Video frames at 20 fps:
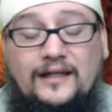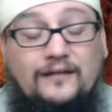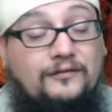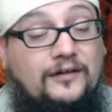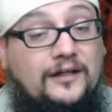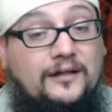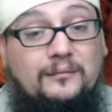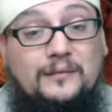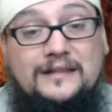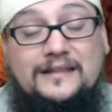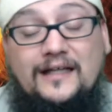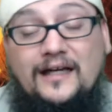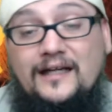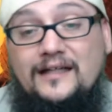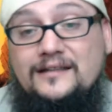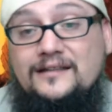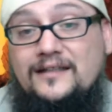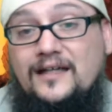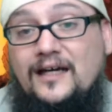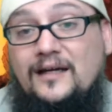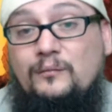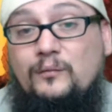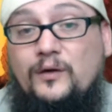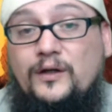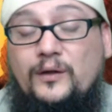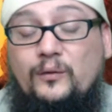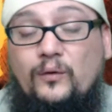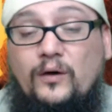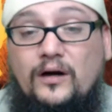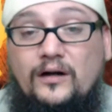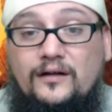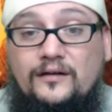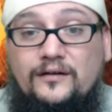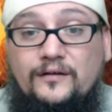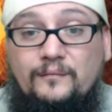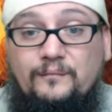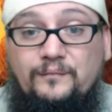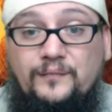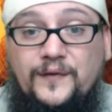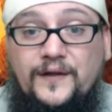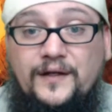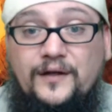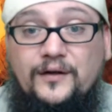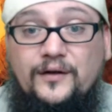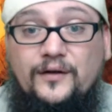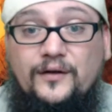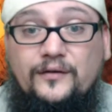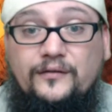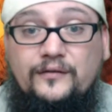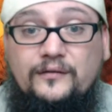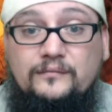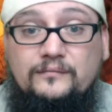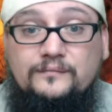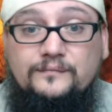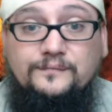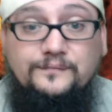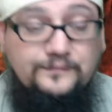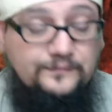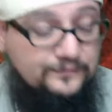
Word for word: And even in Messiah's time when he walked the earth,